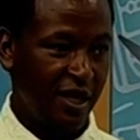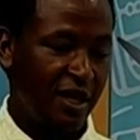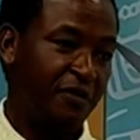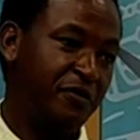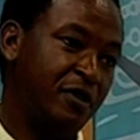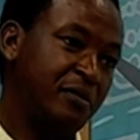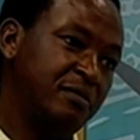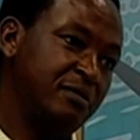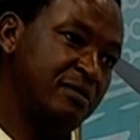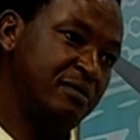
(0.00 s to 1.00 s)
Then from
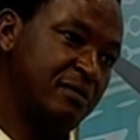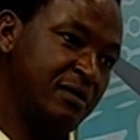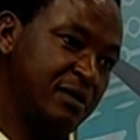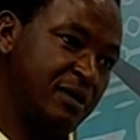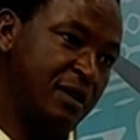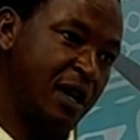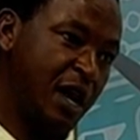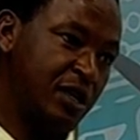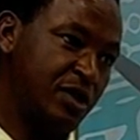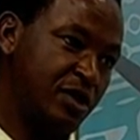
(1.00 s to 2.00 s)

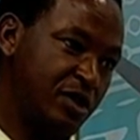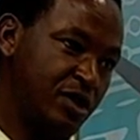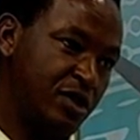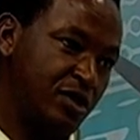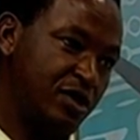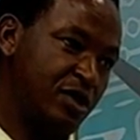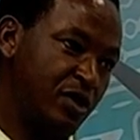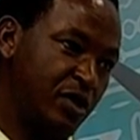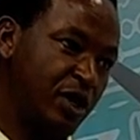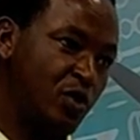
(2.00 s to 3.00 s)
gas,
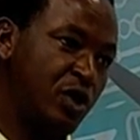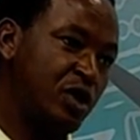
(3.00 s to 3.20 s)
liquid